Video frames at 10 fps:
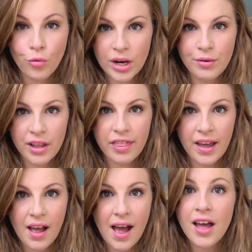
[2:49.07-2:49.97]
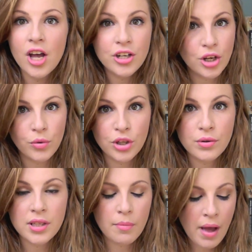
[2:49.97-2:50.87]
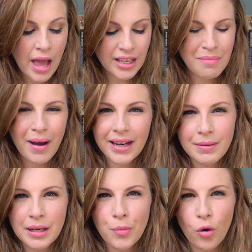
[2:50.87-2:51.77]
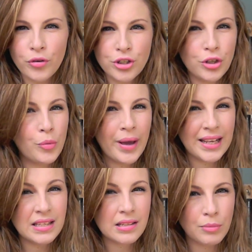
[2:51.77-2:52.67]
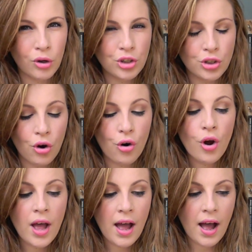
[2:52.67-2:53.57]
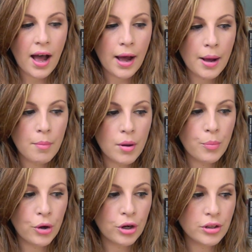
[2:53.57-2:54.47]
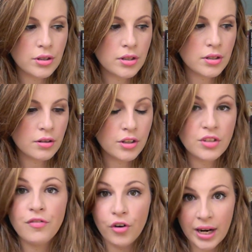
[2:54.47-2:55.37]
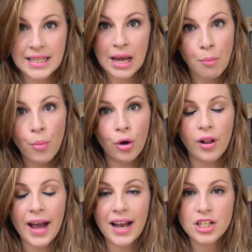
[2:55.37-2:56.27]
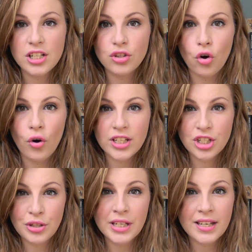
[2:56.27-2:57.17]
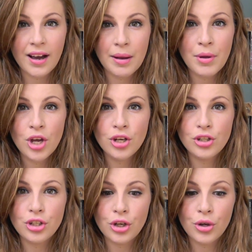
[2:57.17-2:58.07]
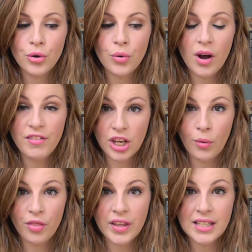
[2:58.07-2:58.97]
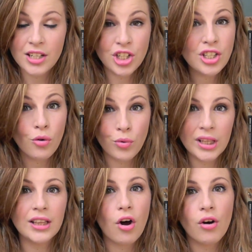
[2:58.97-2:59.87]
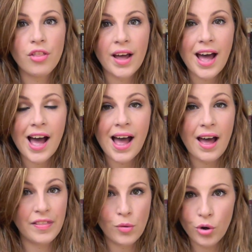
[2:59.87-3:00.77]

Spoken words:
really, really thick hair, don't use them. You might need more than 2 pins, I'm not sure. But for an example, I actually saw It's Judy Time do a video on these, and she's got really long, thick hair, and they've